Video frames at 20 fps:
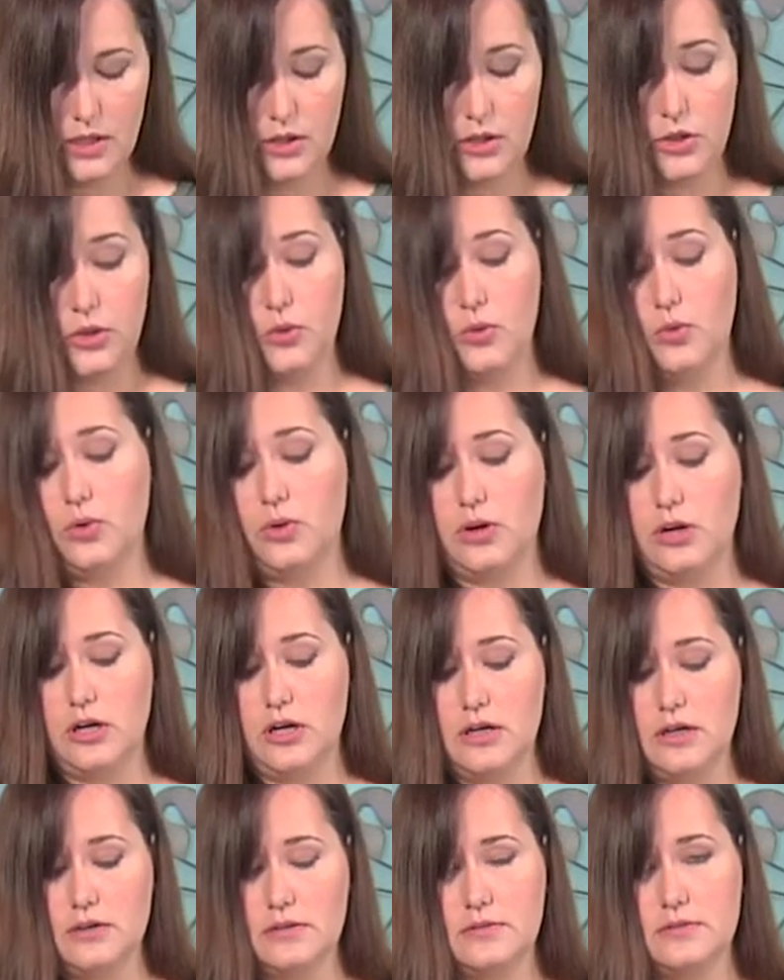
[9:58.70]

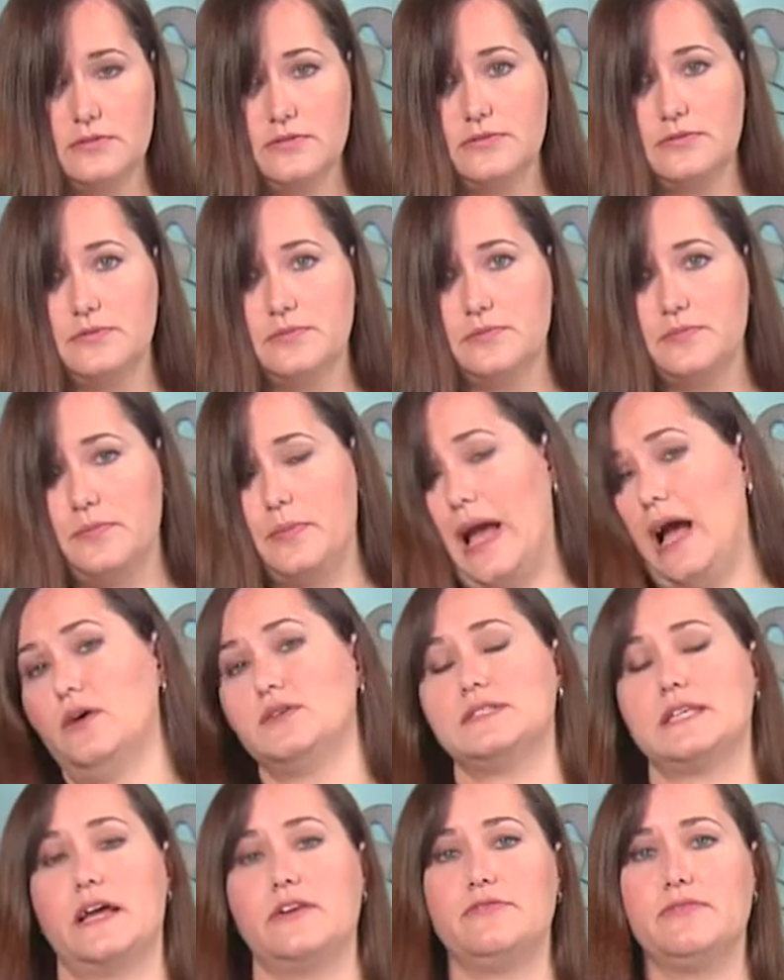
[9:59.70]
Your
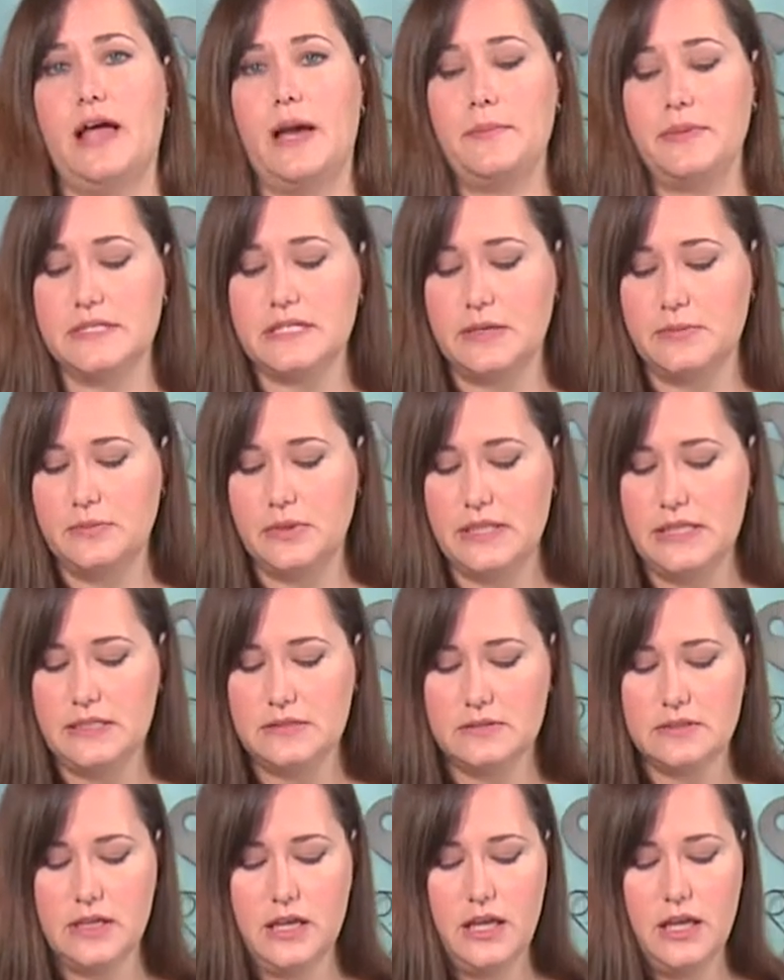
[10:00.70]
outside flap is
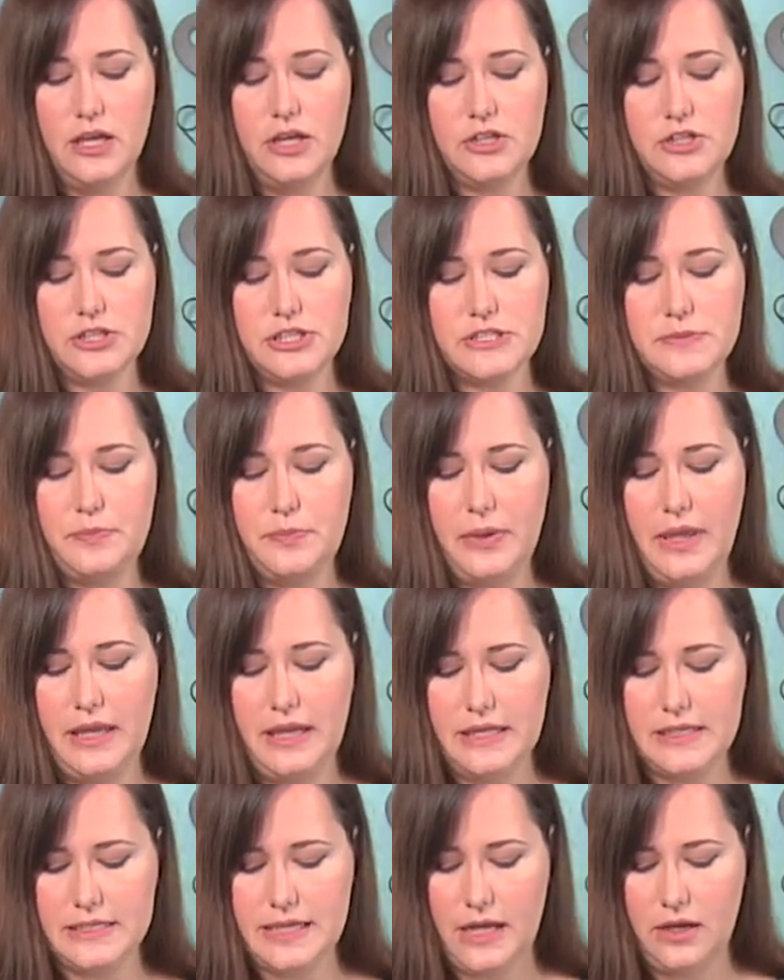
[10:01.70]
complete. Just pin
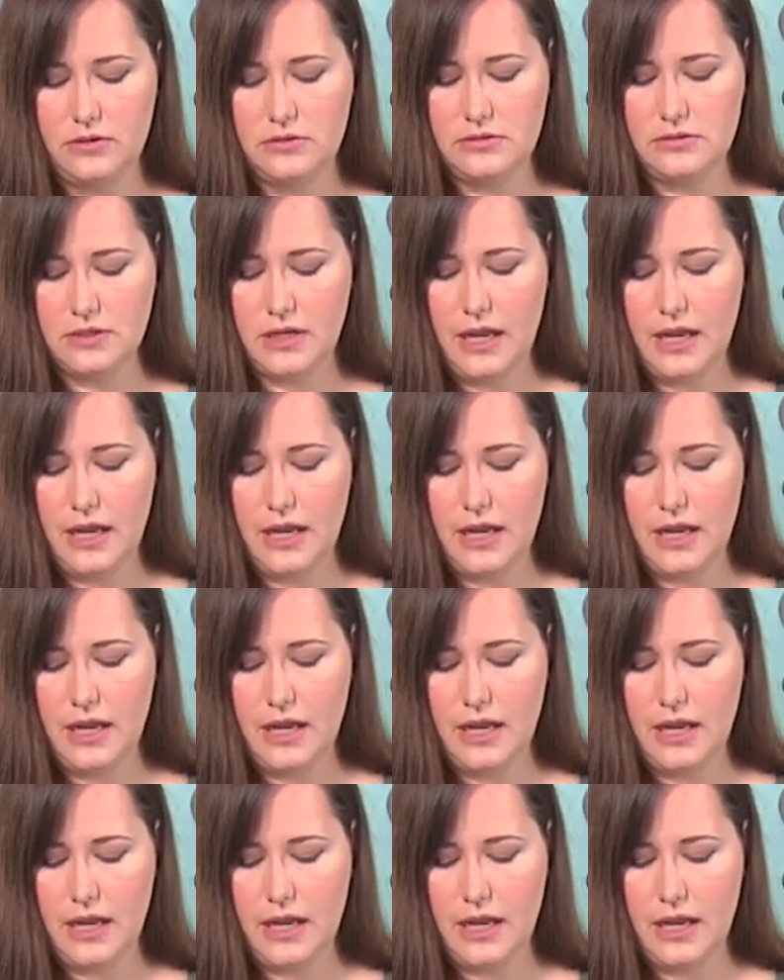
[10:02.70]
it down